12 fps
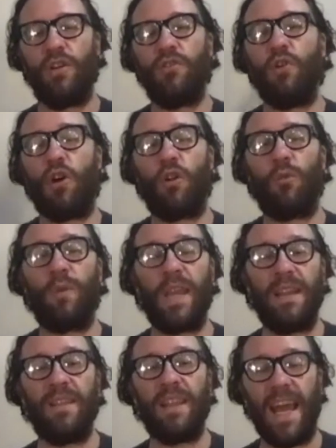nor
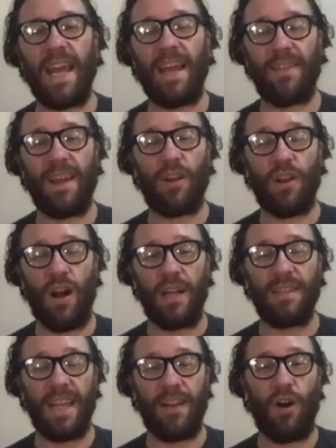relaying their
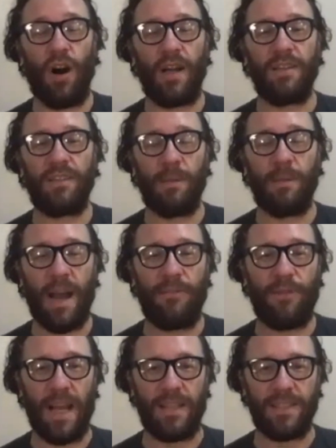content on to my
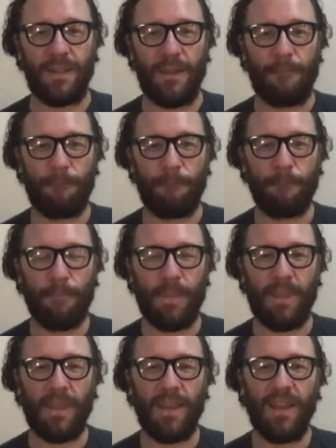friends.
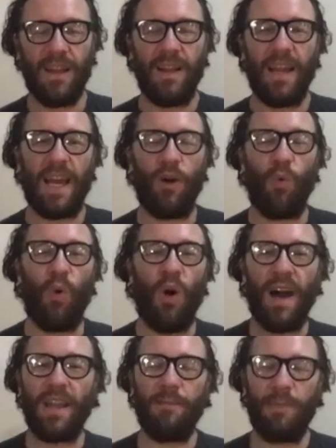And a
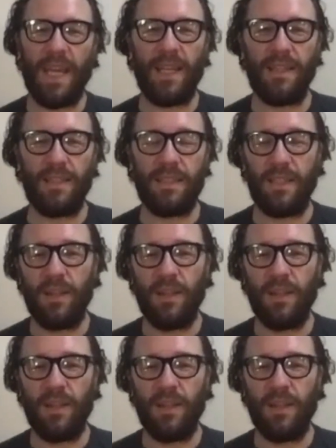1 means,